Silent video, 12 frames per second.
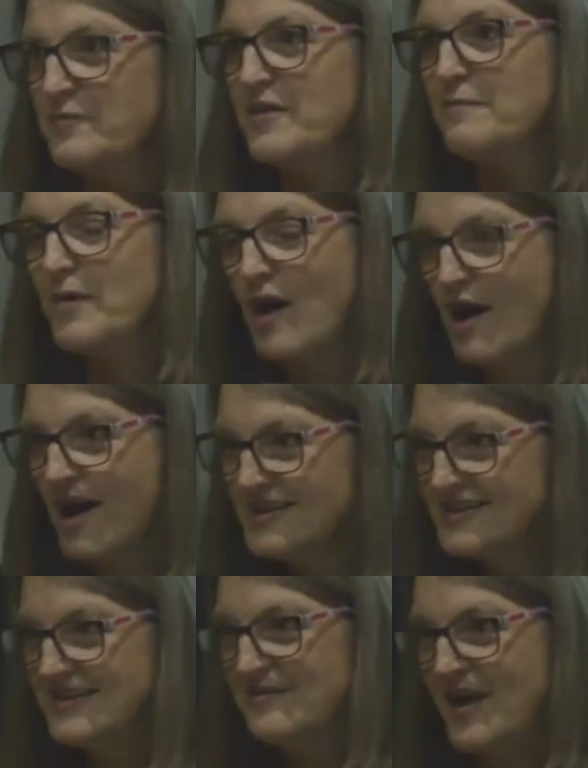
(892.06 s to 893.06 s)
with a
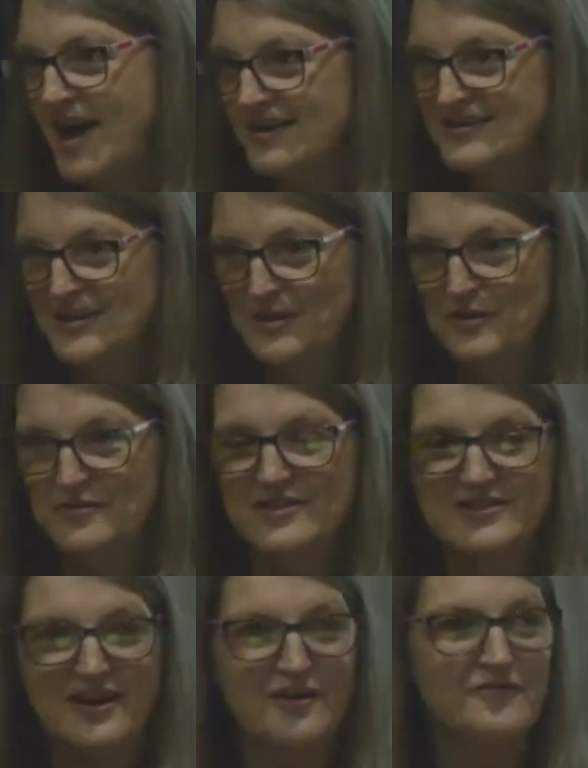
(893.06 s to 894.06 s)
positive attitude,
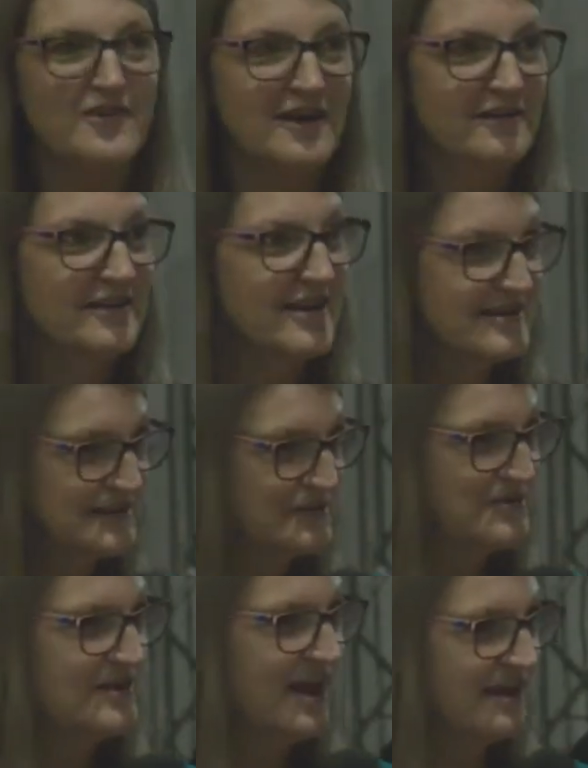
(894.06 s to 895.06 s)
the child finally has
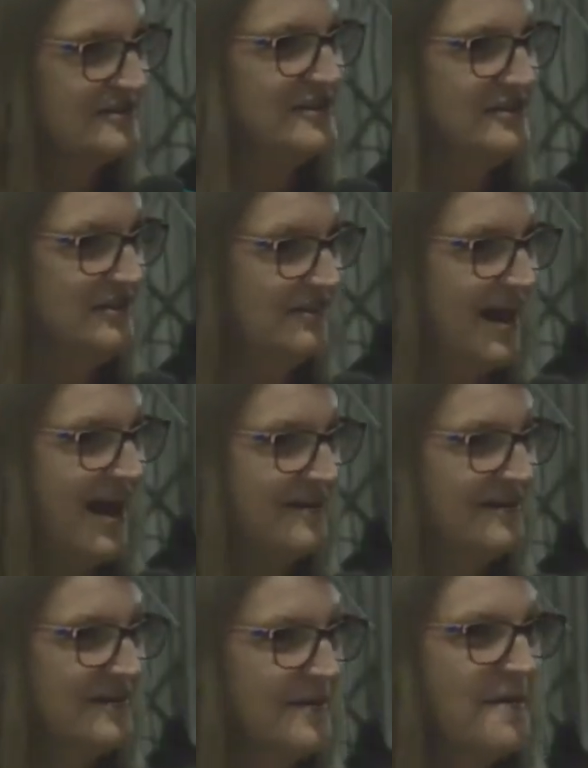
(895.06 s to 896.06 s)
learned how to do that.
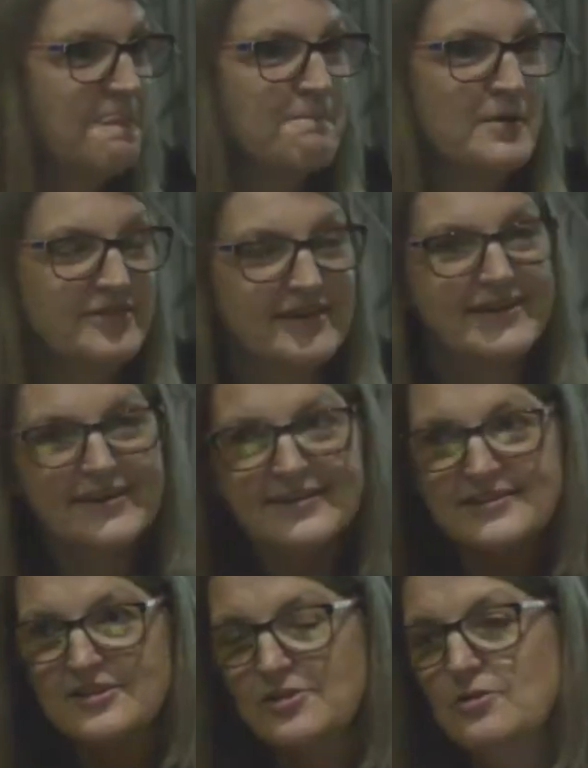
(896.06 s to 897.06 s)
But the
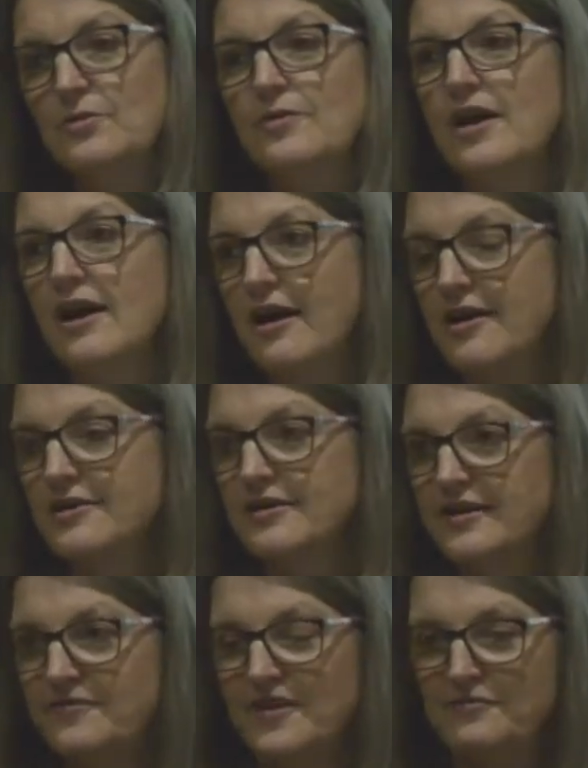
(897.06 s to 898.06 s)
kids who are,
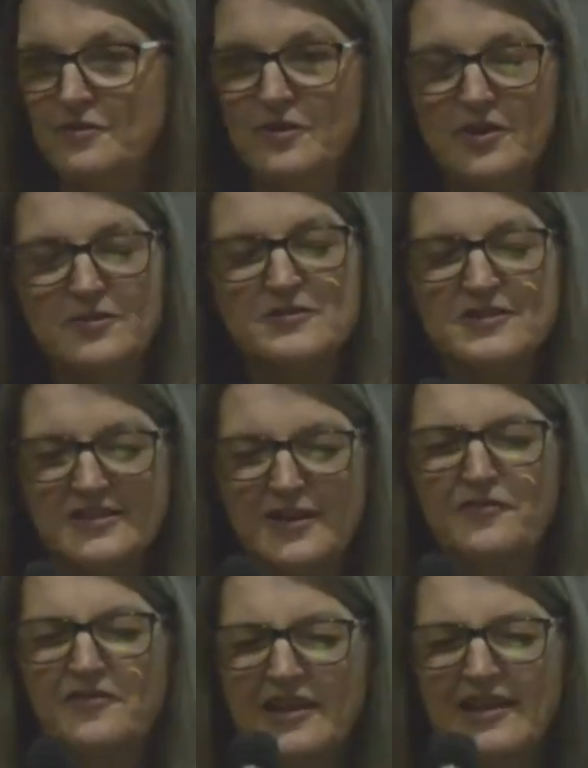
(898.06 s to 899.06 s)
if you hear
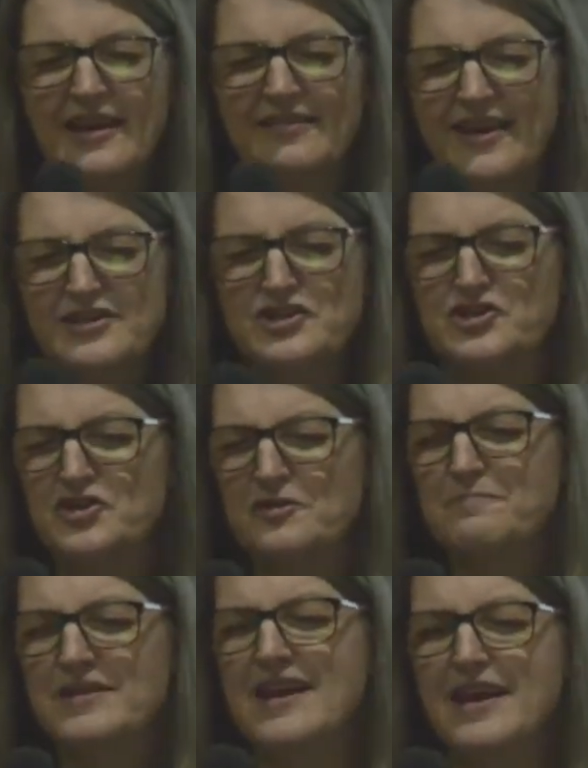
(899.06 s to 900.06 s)
yourself thinking, they
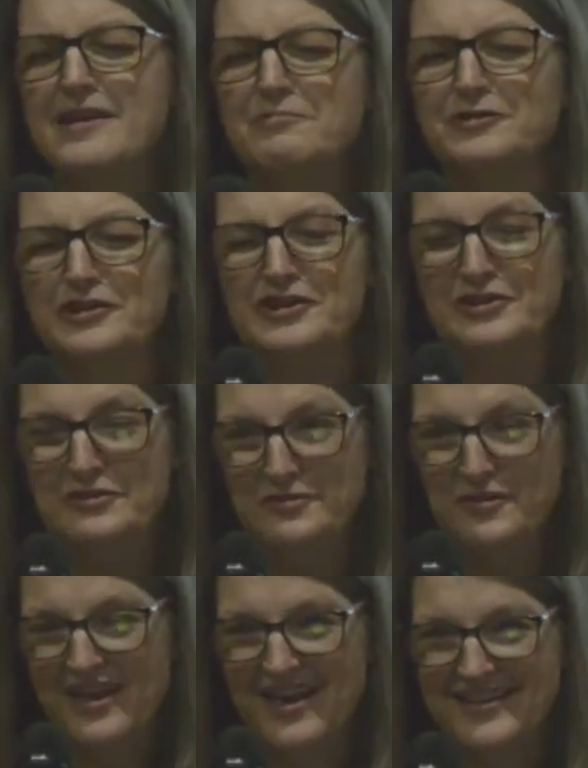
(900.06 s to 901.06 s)
should be able to
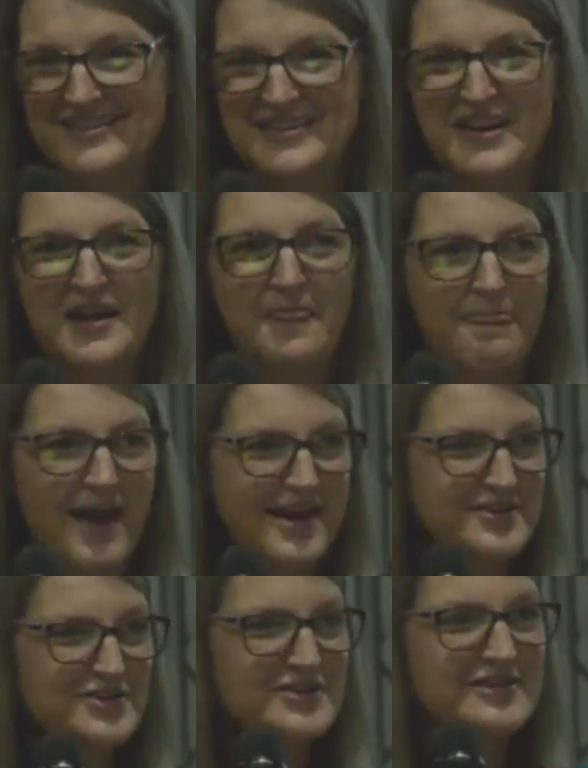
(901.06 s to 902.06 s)
do this, that should